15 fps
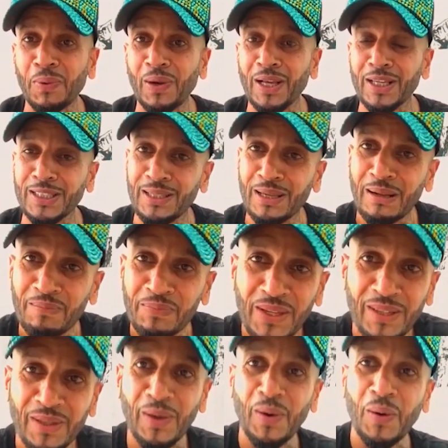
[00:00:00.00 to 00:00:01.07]
Let's,
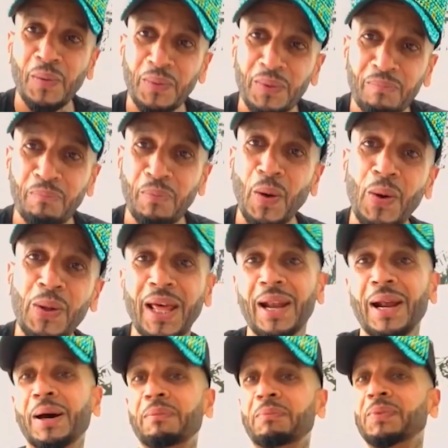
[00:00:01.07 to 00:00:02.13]
you know, blow that
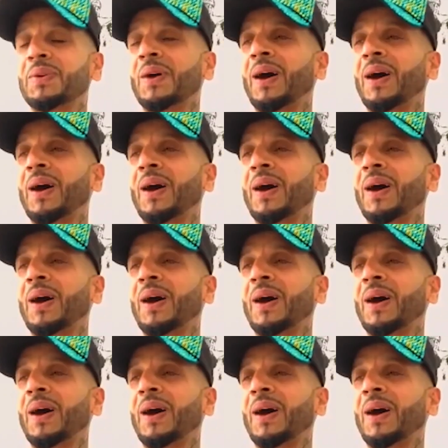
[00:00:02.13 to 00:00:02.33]
out. So